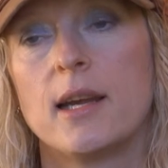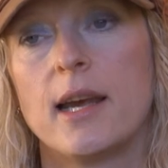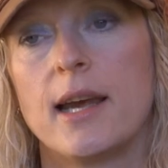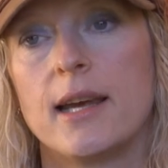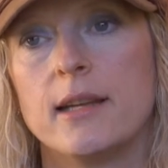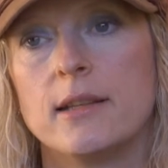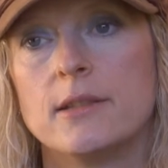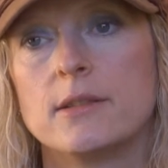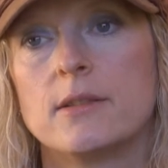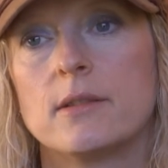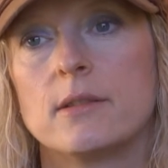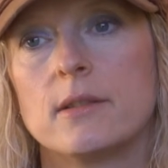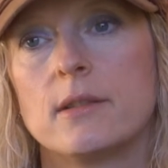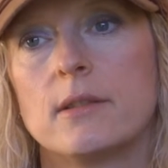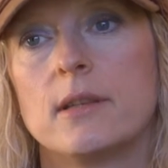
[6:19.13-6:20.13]
And
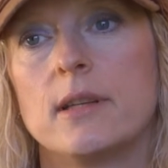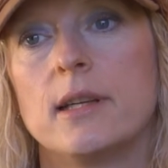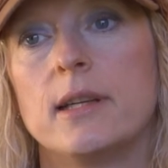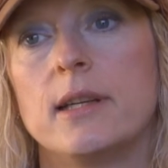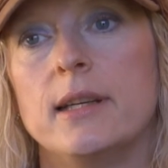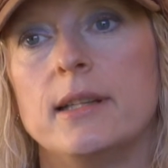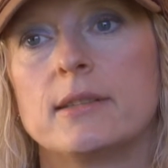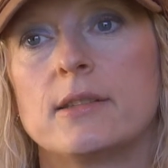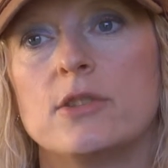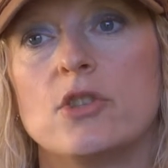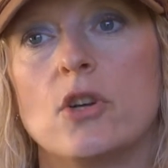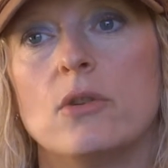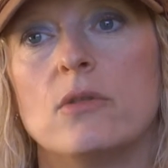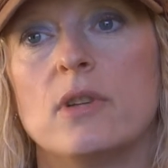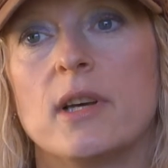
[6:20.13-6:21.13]
it's a
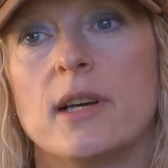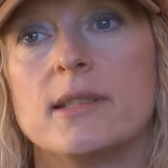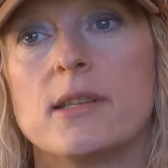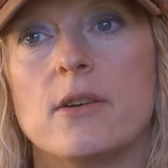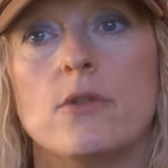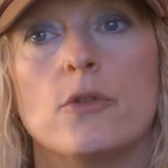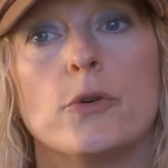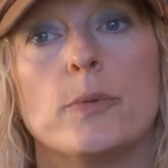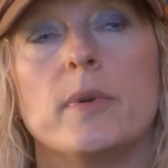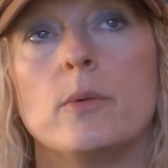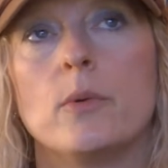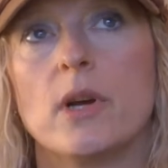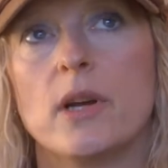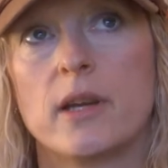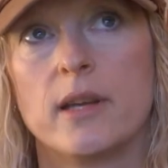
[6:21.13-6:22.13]
genre that I don't normally
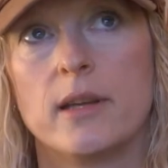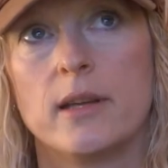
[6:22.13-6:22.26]
work